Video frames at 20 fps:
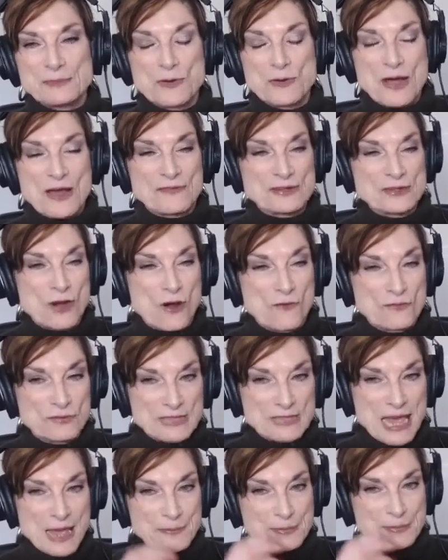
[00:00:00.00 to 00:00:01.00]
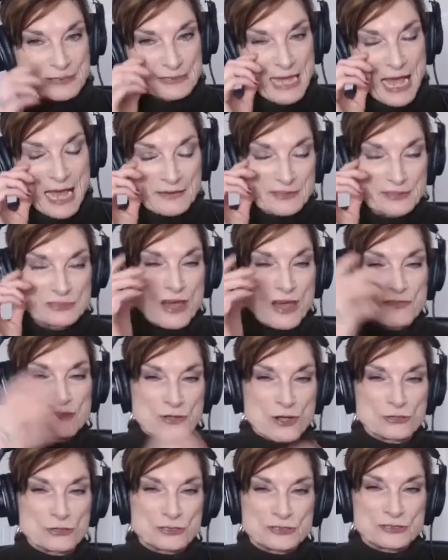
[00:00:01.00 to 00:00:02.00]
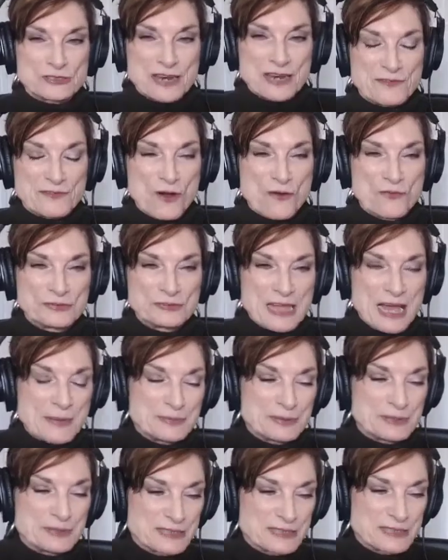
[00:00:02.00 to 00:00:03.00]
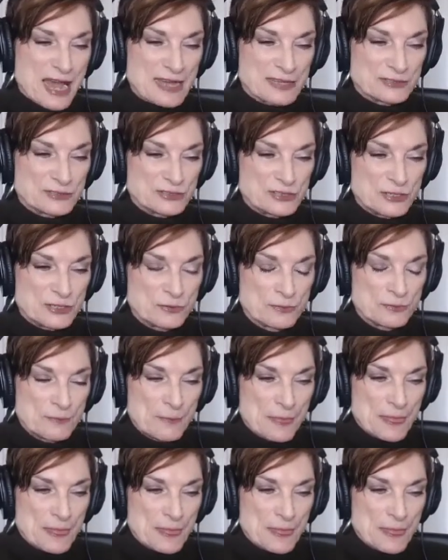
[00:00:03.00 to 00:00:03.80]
who have an overlapping style, and there's other cultures have overlapping styles too,